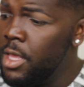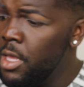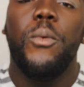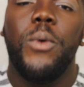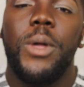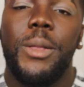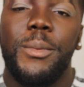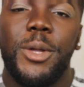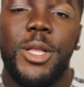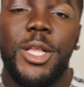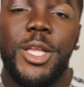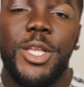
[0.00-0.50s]
What
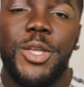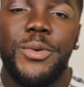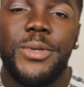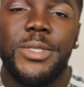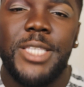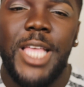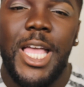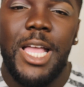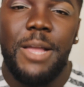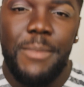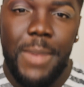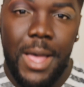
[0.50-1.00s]
I'm going to do is
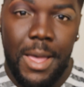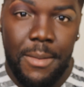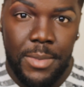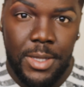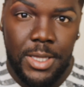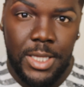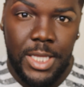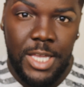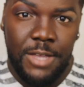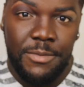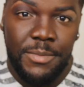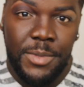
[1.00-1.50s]
take my
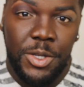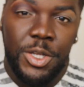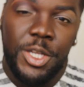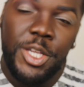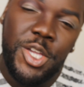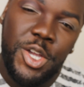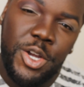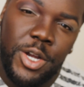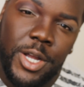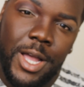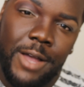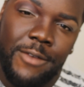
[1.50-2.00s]
Believe Beauty
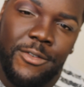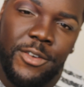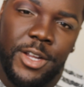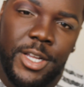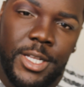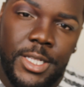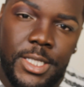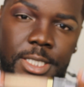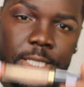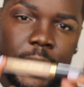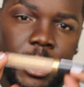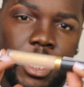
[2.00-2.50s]
You're Covered
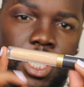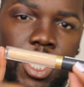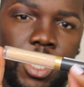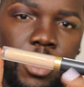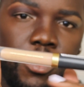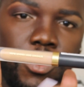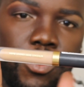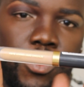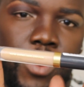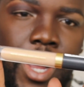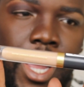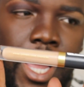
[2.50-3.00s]
concealer
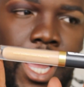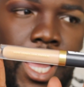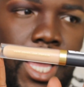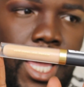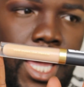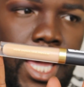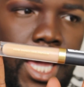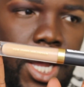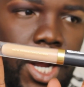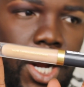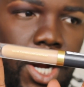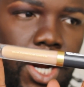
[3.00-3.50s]
right
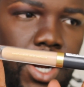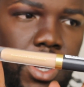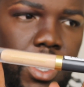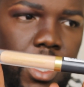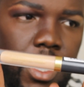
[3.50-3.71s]
here.